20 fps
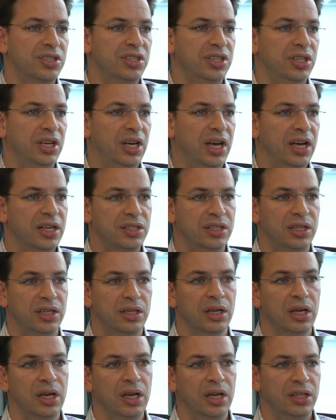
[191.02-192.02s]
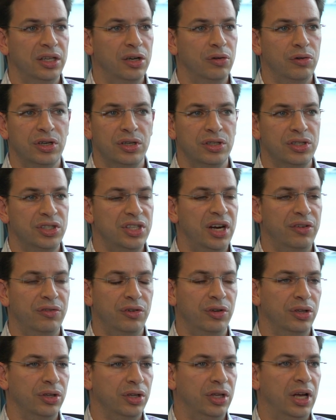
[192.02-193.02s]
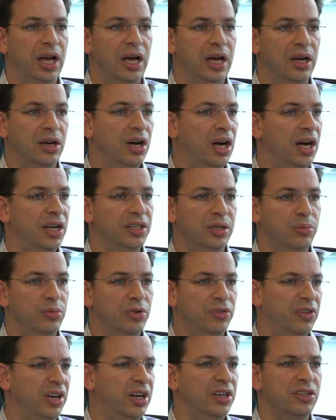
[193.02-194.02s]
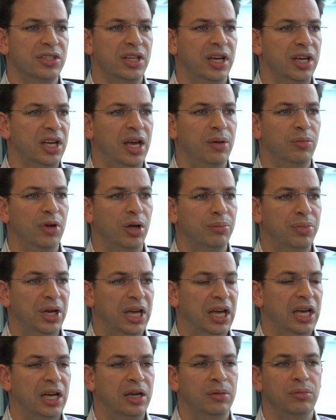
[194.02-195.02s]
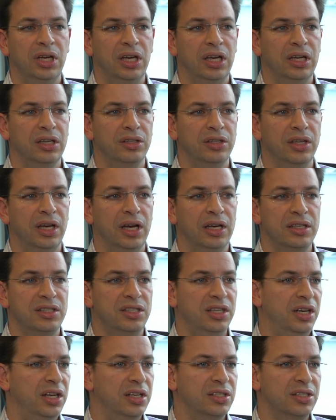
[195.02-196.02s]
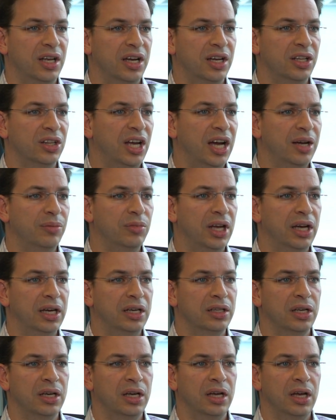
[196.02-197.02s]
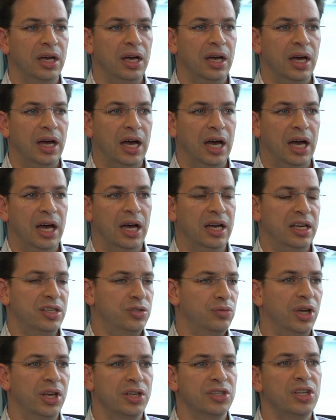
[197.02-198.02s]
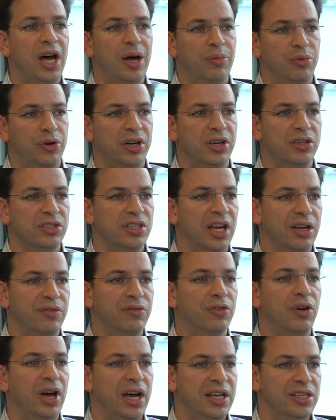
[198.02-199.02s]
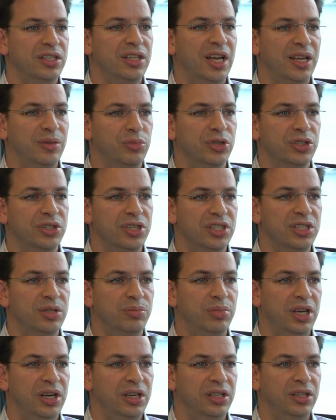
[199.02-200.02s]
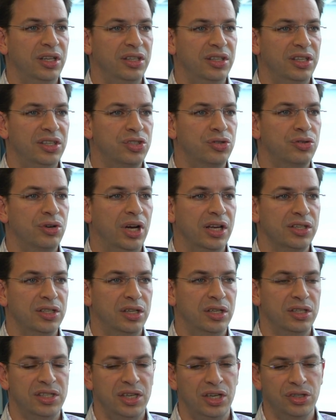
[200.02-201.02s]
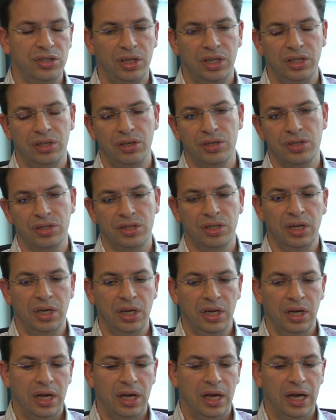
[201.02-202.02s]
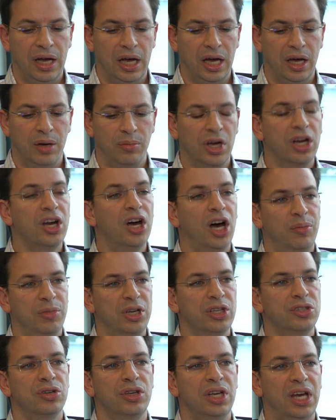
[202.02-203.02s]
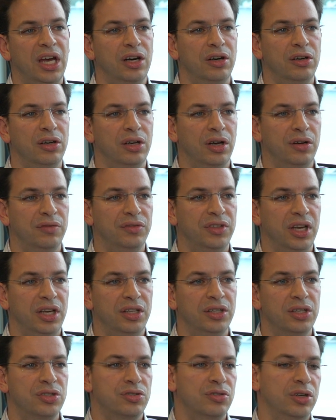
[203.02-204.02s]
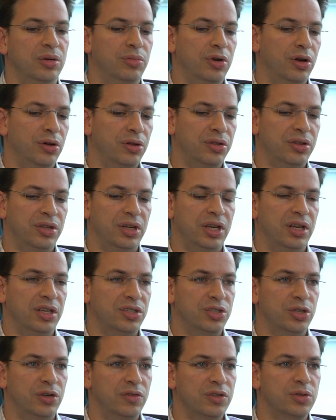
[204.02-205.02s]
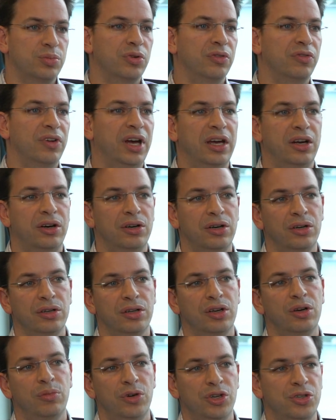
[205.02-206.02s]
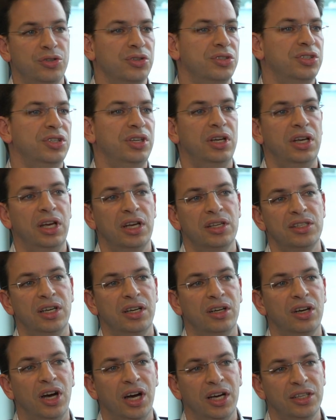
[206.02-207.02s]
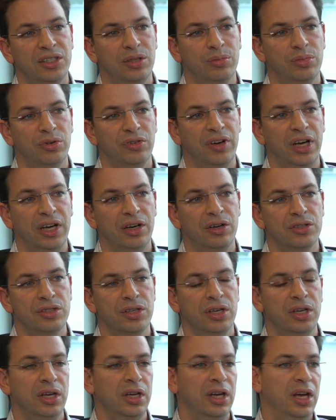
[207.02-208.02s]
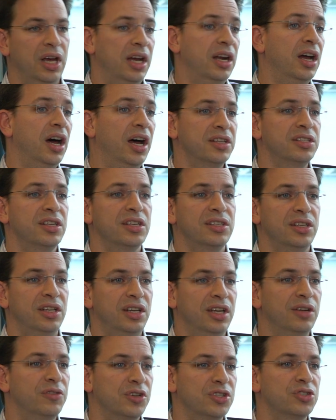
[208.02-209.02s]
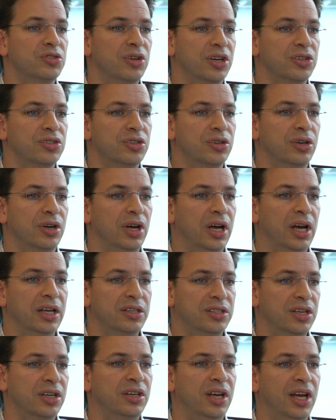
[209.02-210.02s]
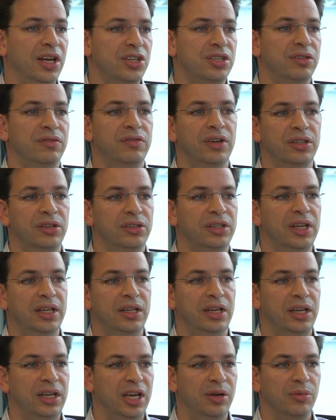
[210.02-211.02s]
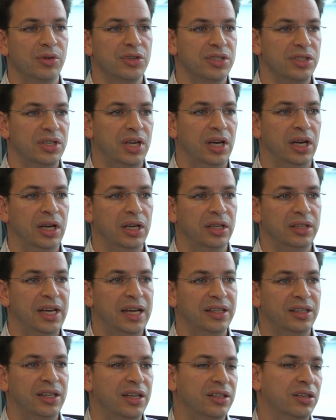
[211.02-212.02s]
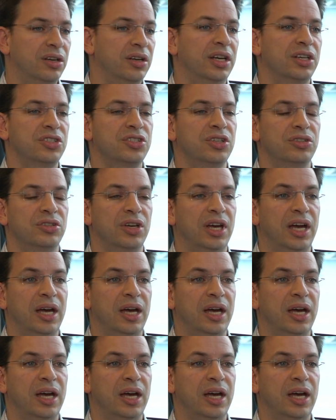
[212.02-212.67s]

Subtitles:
CES, and there were several content providers like MLBAM and CDNs like Limelight, as well as operators like Verizon that participated in these trials. And essentially there is a coming together of the industry, both a service provider, commercial CDNs, and content providers, and us as an infrastructure technology vendor that enables that connection to